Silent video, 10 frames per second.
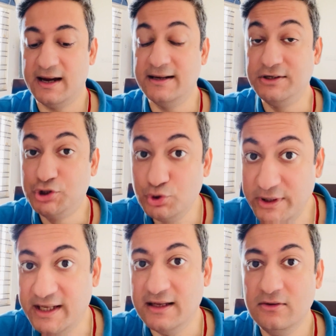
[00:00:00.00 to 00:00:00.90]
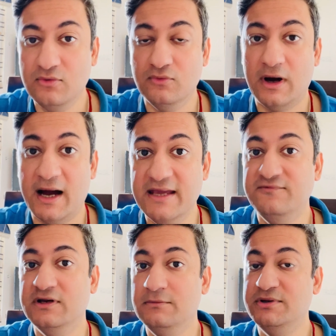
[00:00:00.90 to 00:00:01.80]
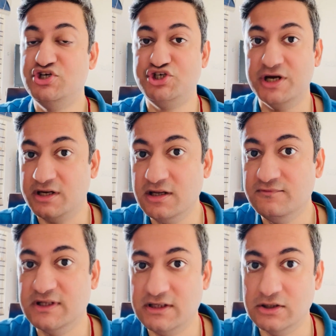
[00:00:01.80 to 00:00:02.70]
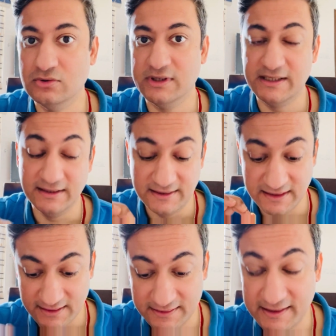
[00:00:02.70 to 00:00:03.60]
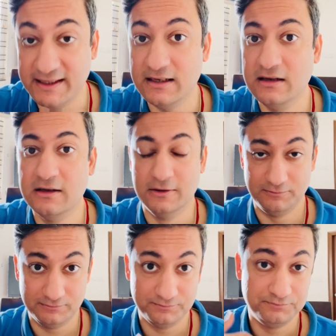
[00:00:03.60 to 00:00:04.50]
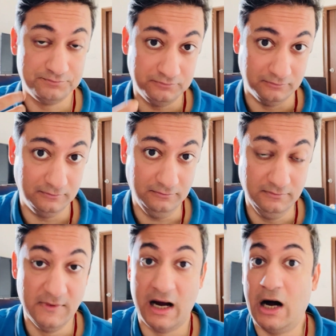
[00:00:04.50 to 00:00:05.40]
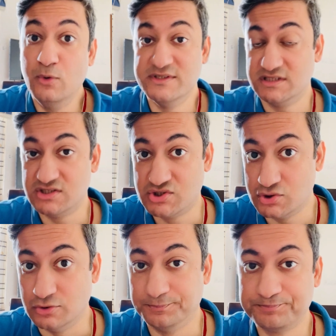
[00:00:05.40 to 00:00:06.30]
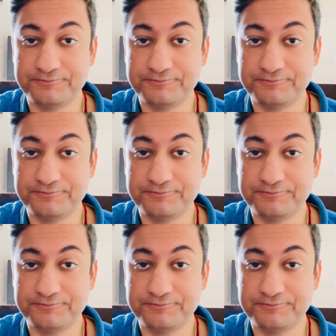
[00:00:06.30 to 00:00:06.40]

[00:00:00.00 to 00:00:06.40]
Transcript: And today I will be sharing with you in detail how is it so.